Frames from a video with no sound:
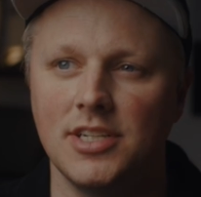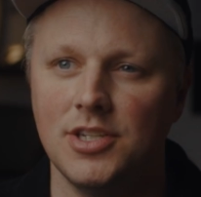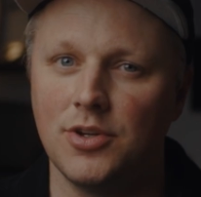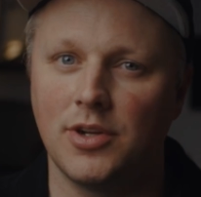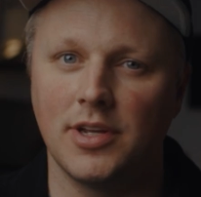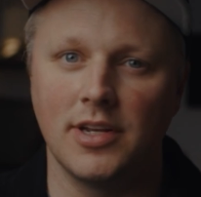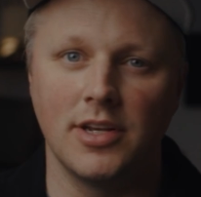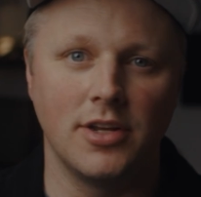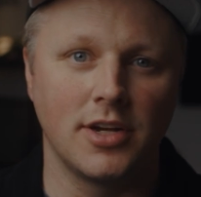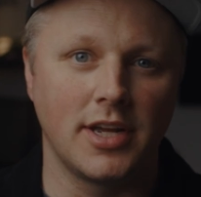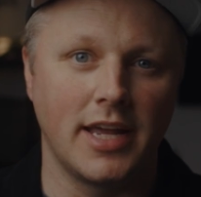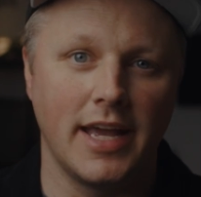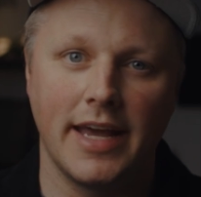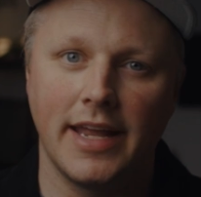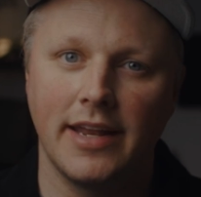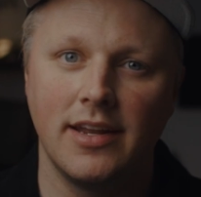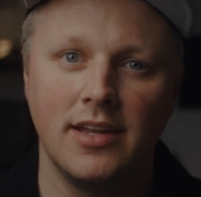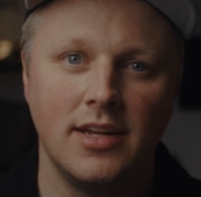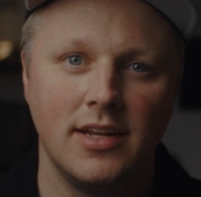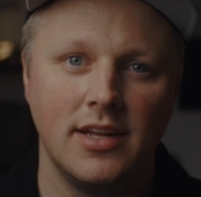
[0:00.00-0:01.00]
you can look
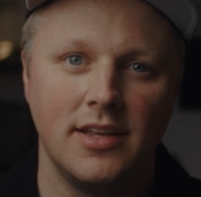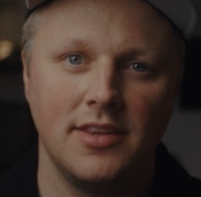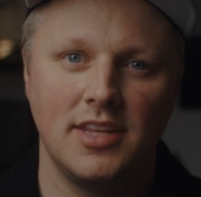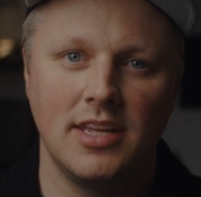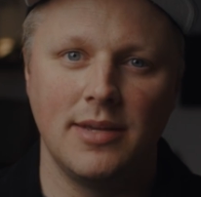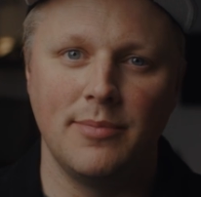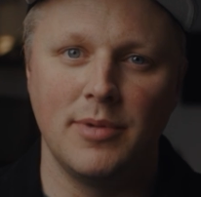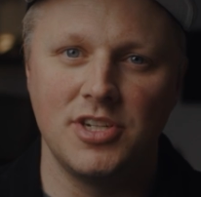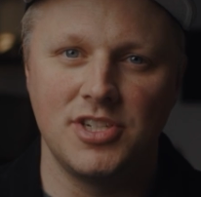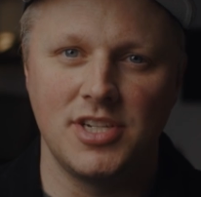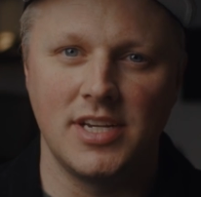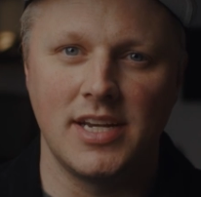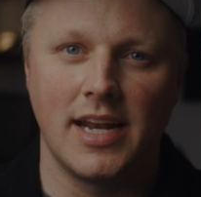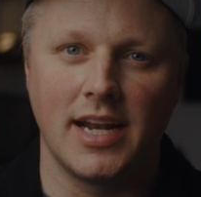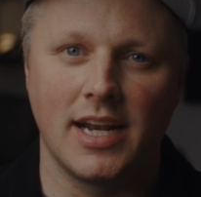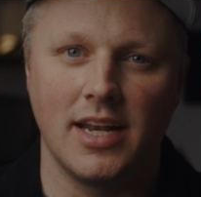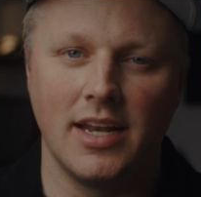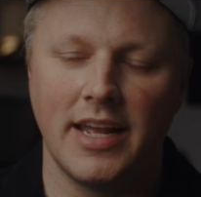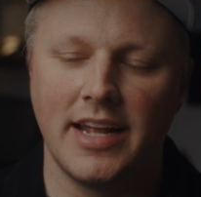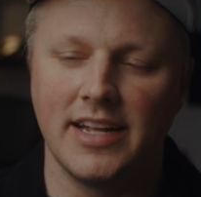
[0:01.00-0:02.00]
at the image and at
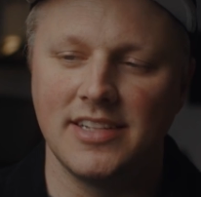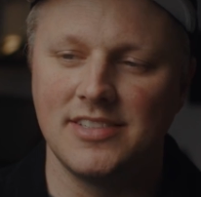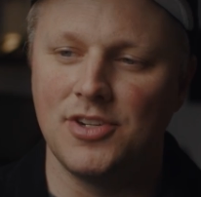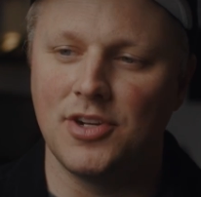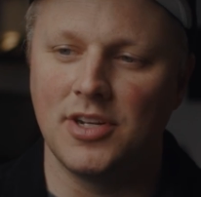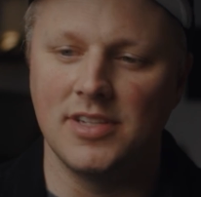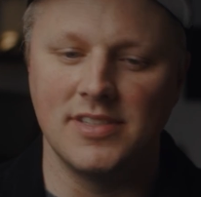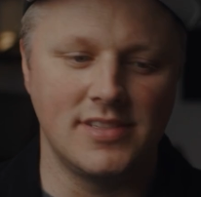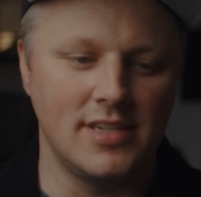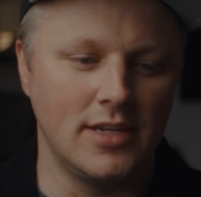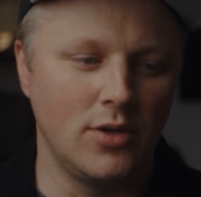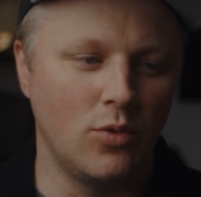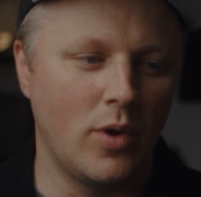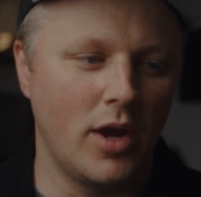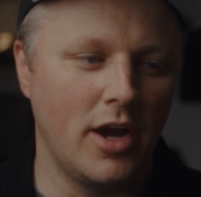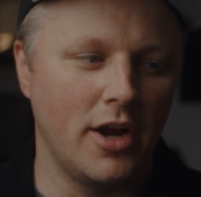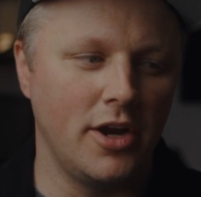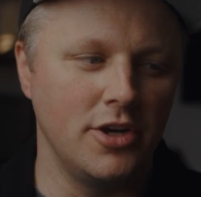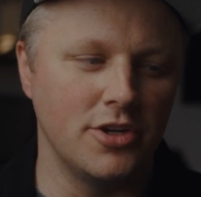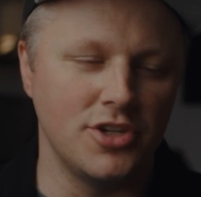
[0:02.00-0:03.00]
a glance, you can see
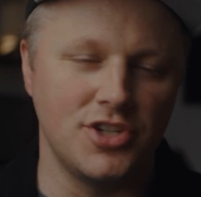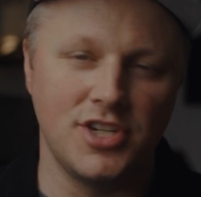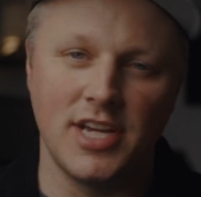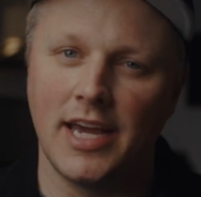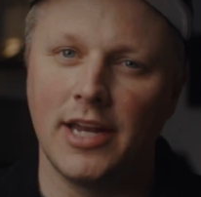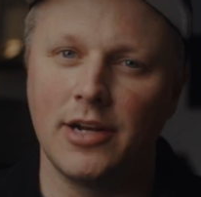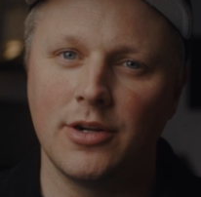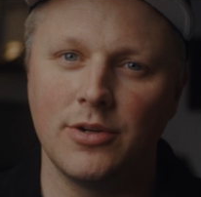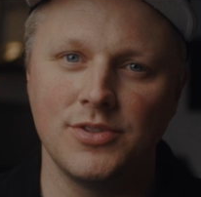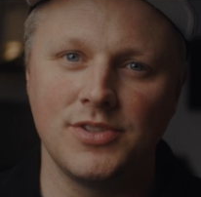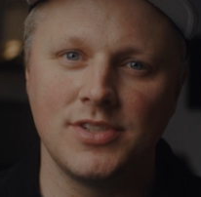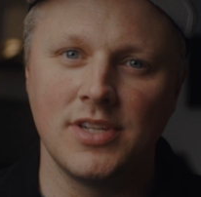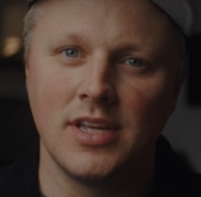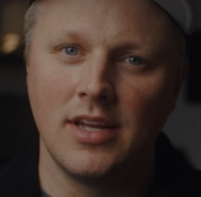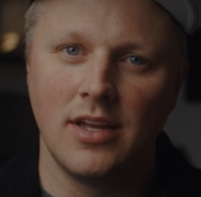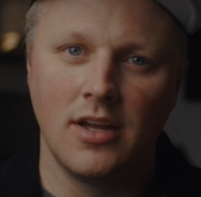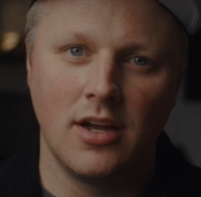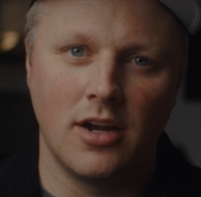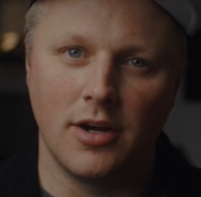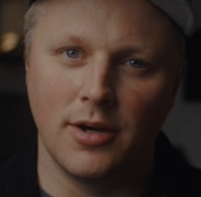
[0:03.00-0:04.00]
where your shadows
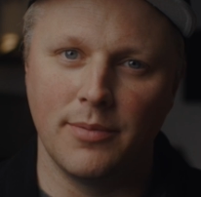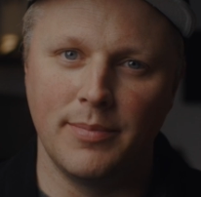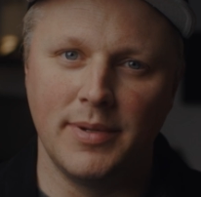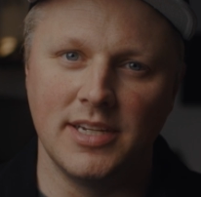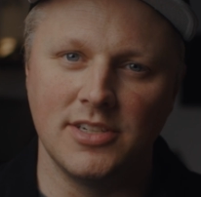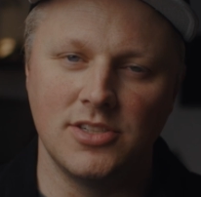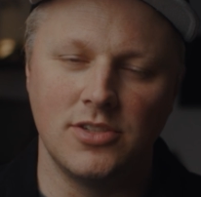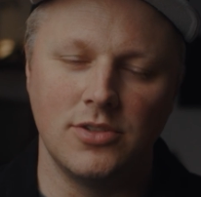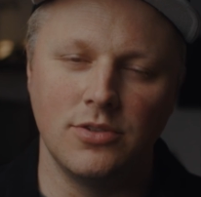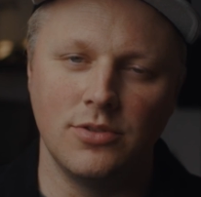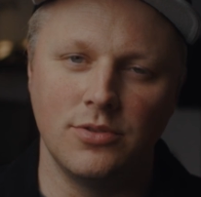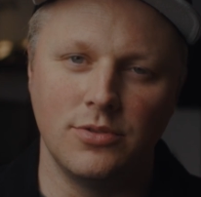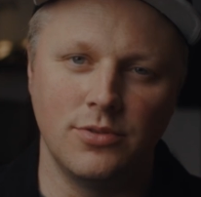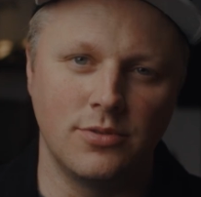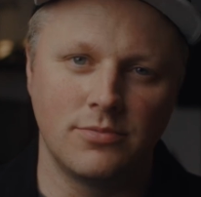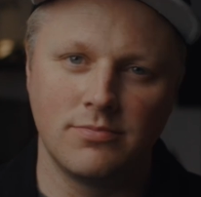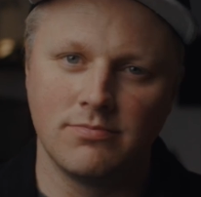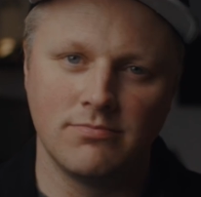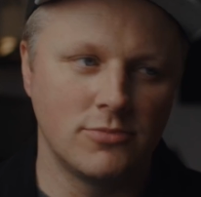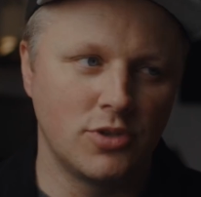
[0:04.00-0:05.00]
are being
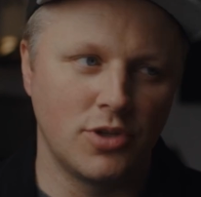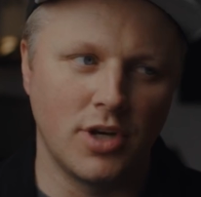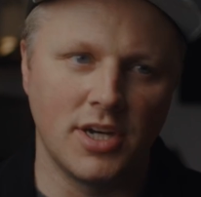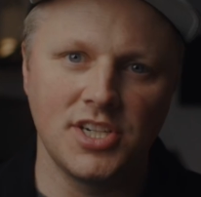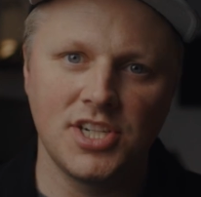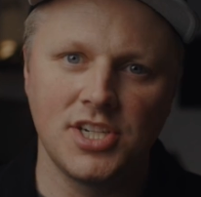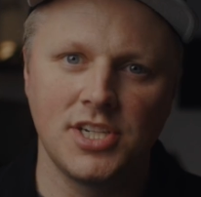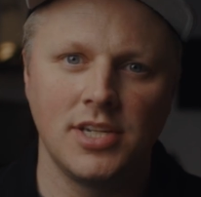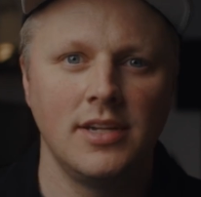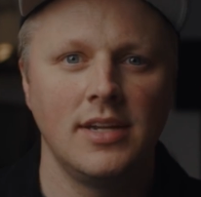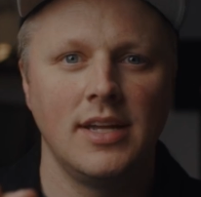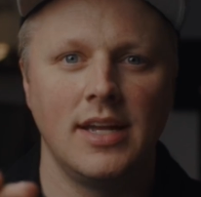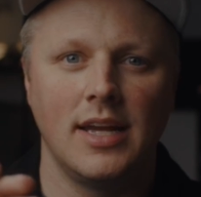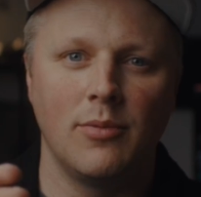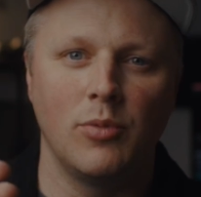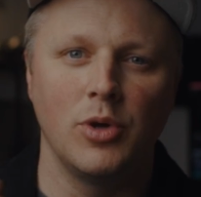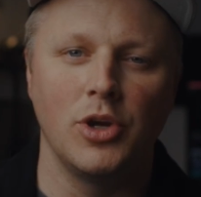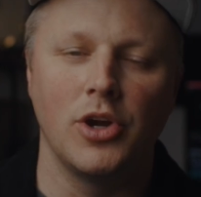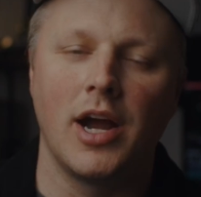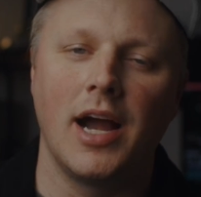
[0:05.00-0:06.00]
too crushed
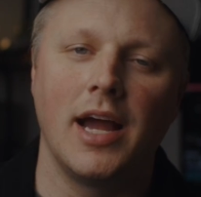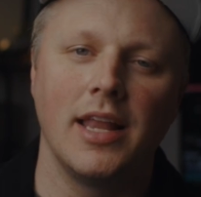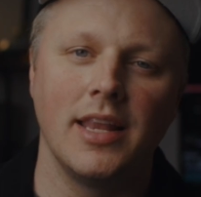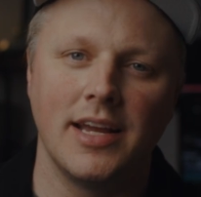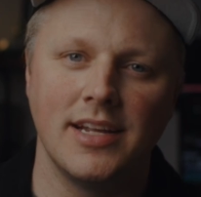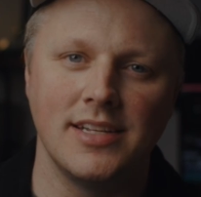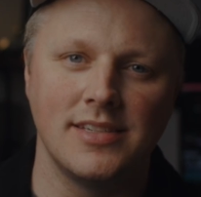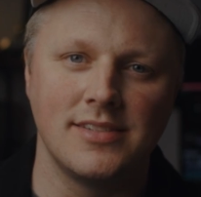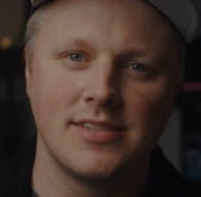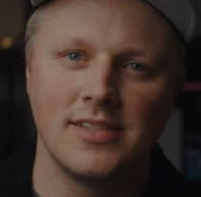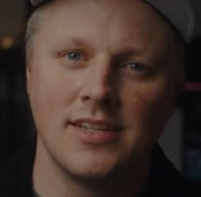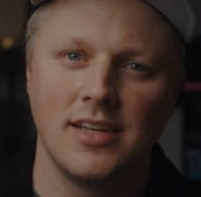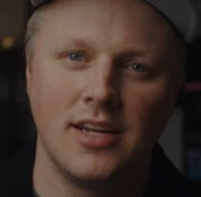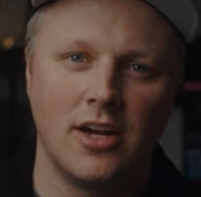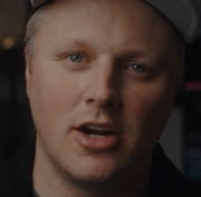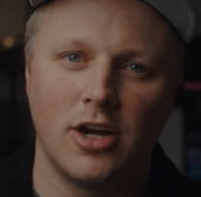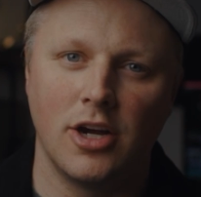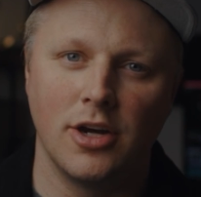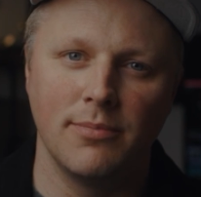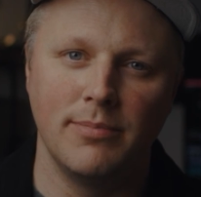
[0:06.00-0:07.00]
and where your highlights
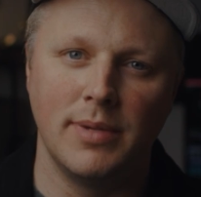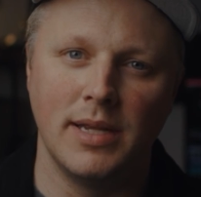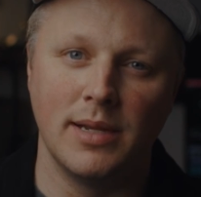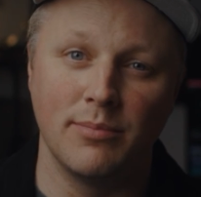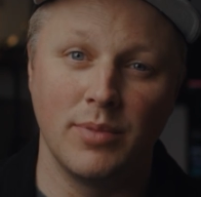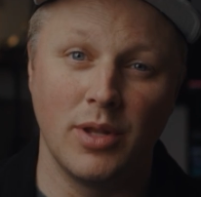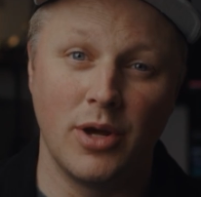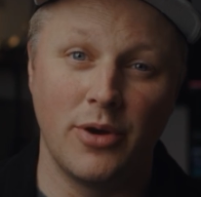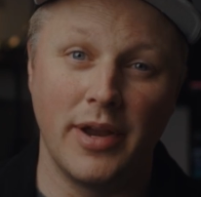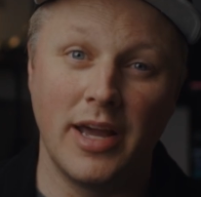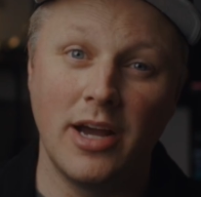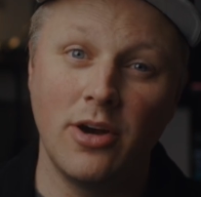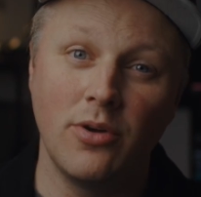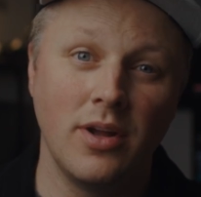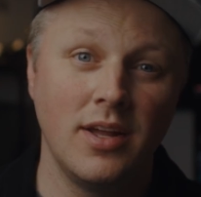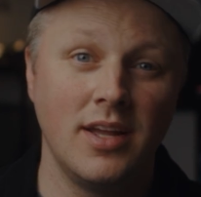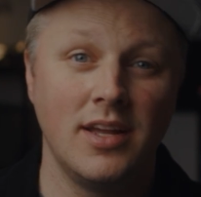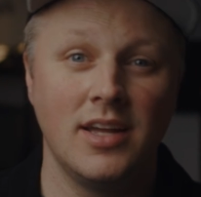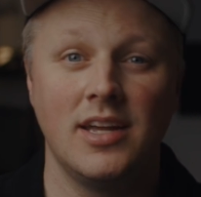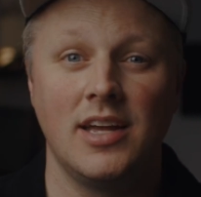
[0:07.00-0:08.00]
are being blown out.